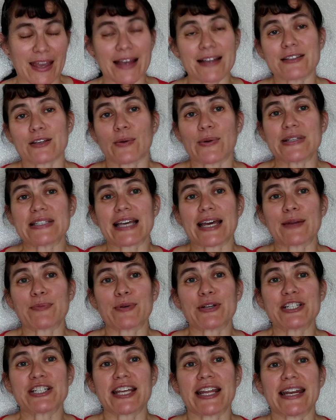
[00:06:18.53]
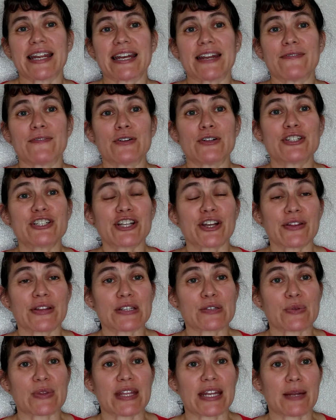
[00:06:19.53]
As always, I'd appreciate it if you'd share
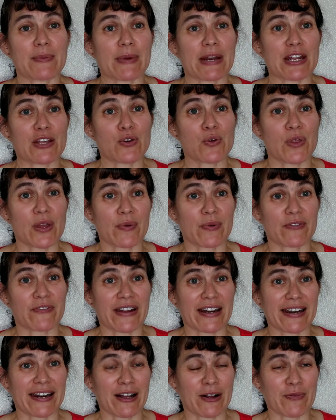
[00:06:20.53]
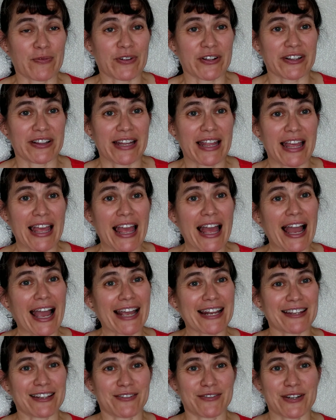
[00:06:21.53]
this with anybody you think would find it helpful.
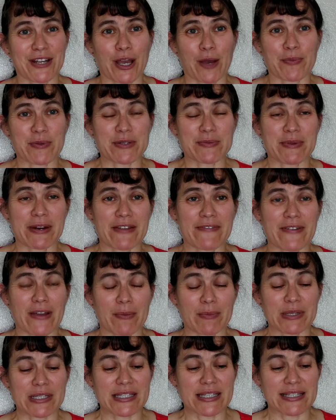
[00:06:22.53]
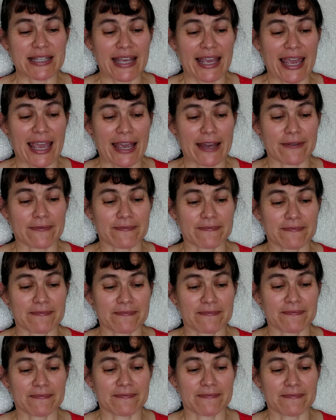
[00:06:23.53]
I'd love to help as many families as I can.
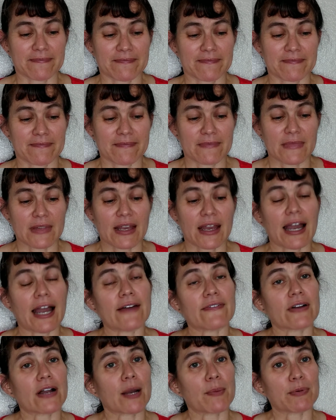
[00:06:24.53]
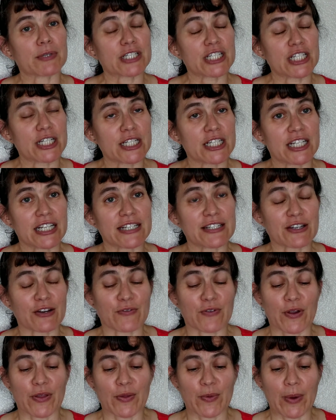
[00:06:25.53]
I have a couple cheat sheets
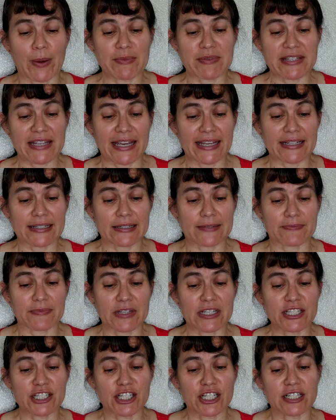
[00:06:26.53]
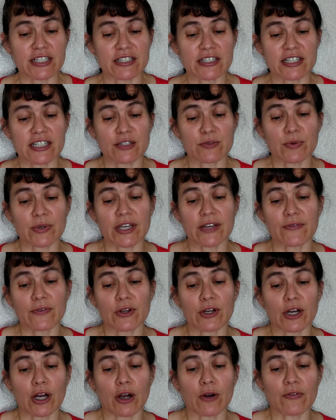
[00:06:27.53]
over on the website. These cheat sheets will give
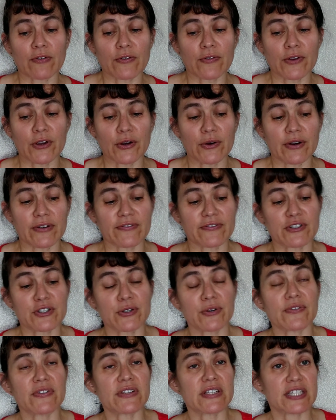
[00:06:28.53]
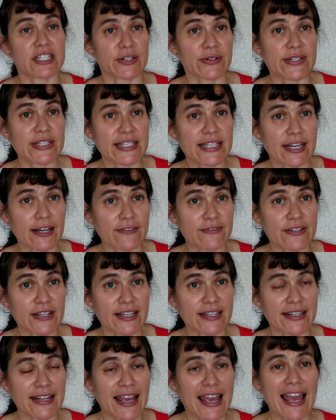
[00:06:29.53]
you an overview of two of the series that I've
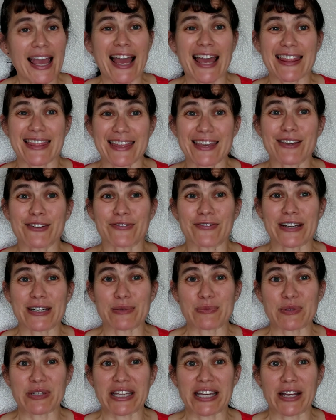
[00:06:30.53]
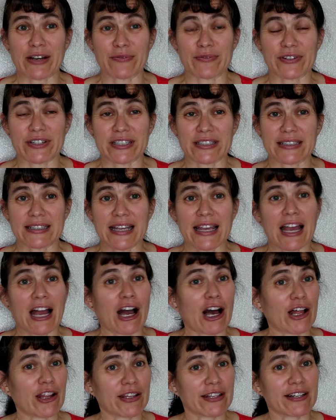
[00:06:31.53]
done. I think you'll find them really helpful.
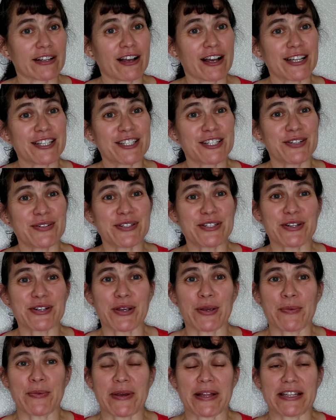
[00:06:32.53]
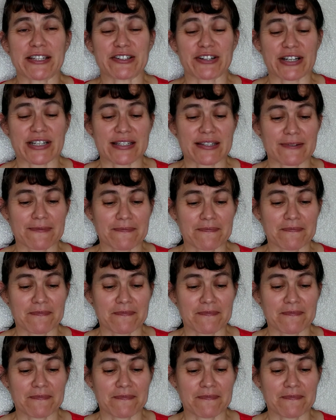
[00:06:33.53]
All it'll cost you is your email address.